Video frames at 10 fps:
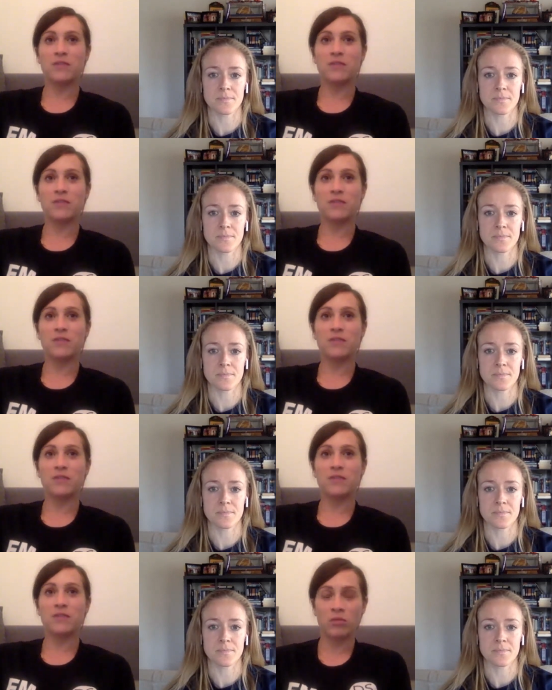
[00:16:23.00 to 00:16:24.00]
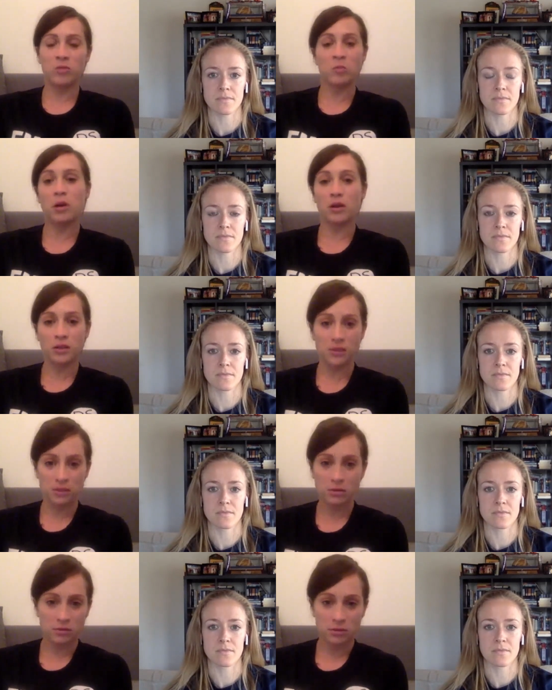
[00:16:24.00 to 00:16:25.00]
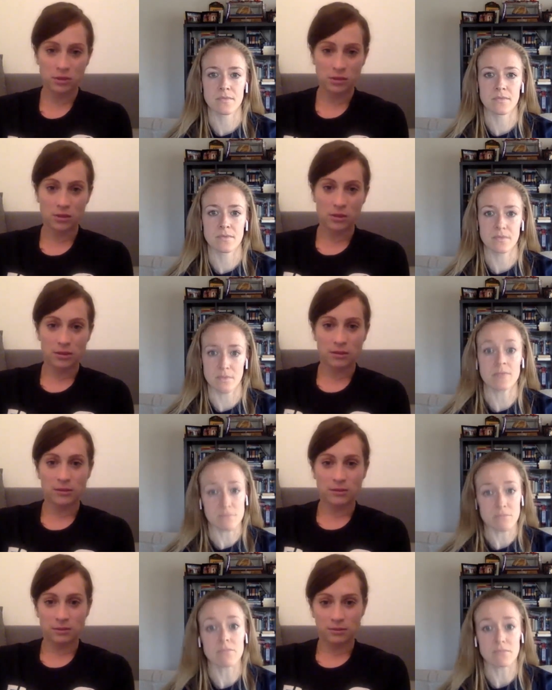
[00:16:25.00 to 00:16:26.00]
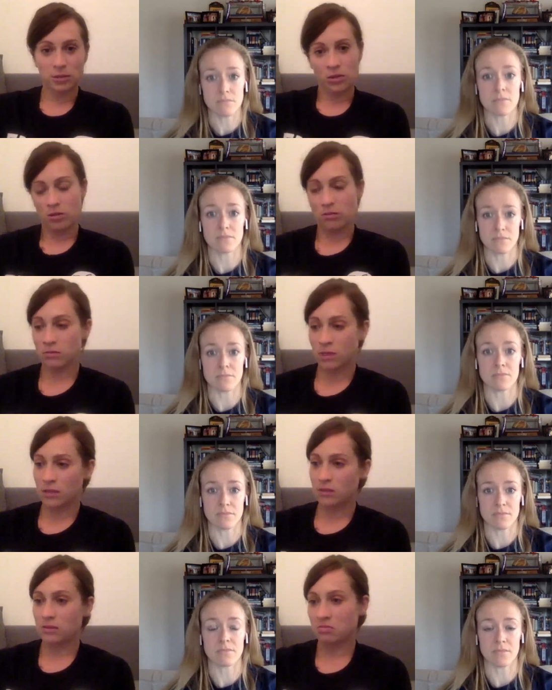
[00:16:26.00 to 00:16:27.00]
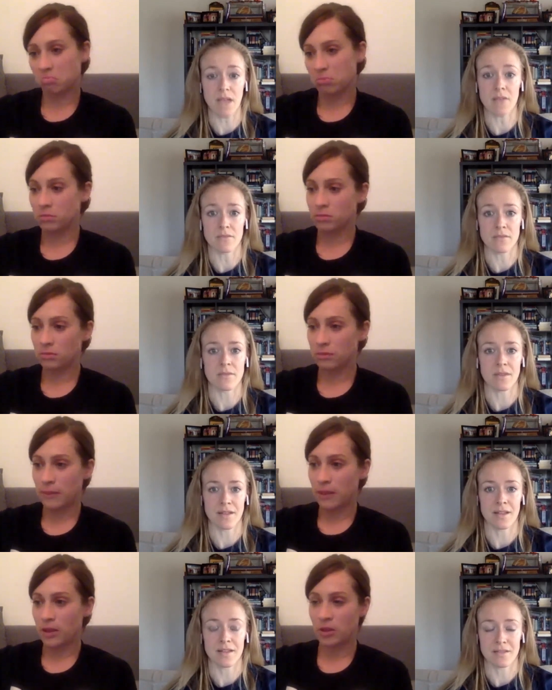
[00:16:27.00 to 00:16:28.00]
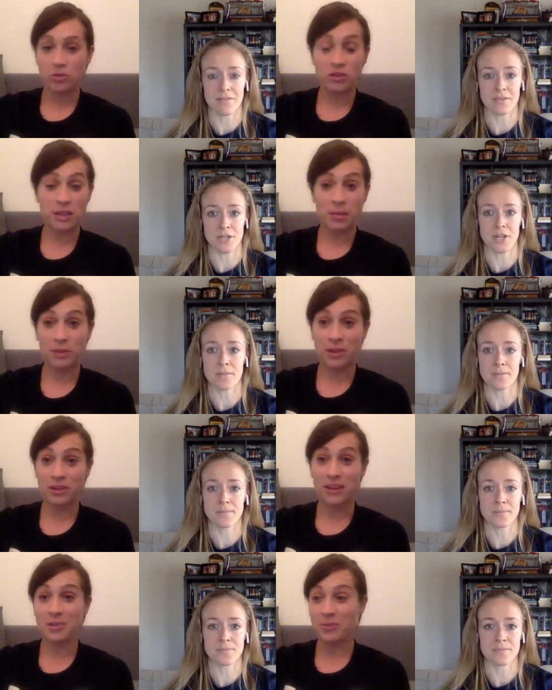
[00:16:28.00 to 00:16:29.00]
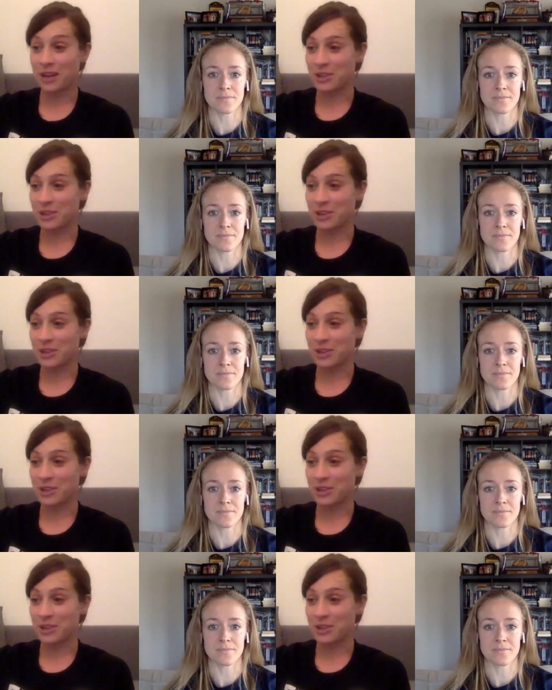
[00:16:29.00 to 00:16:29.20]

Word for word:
Speaker 1: over the time to be real footballers. You know, that's yeah a huge sure. step in the